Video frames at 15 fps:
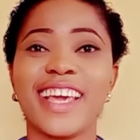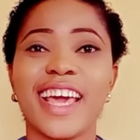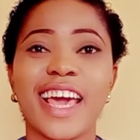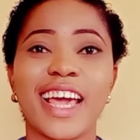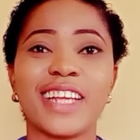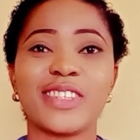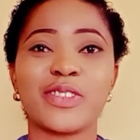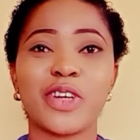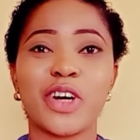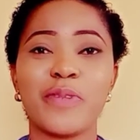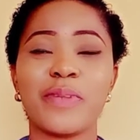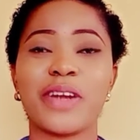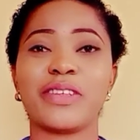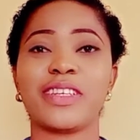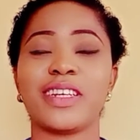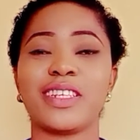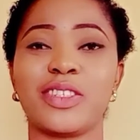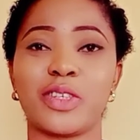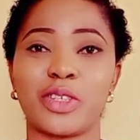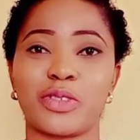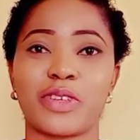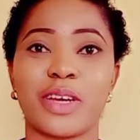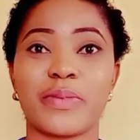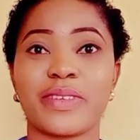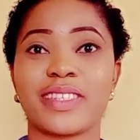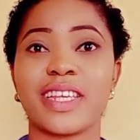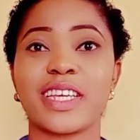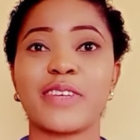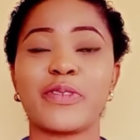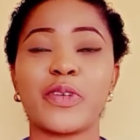And all my returning subscribers,
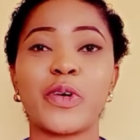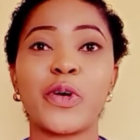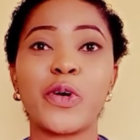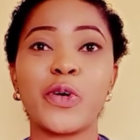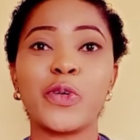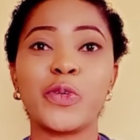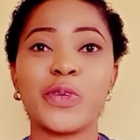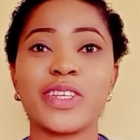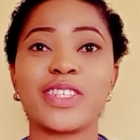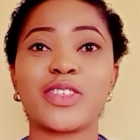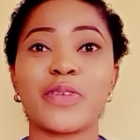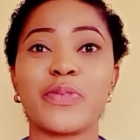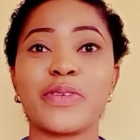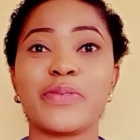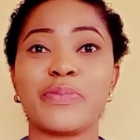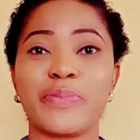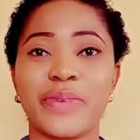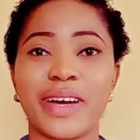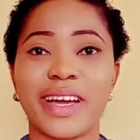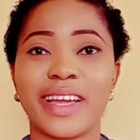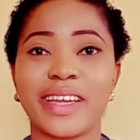thank you for always stopping by.